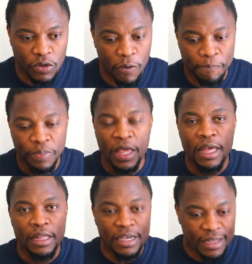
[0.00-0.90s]
So
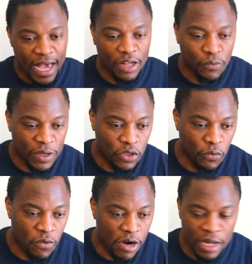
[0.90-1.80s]
these guys went to
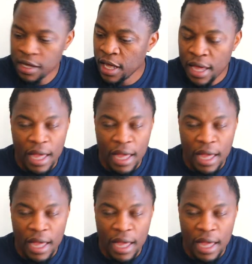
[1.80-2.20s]
work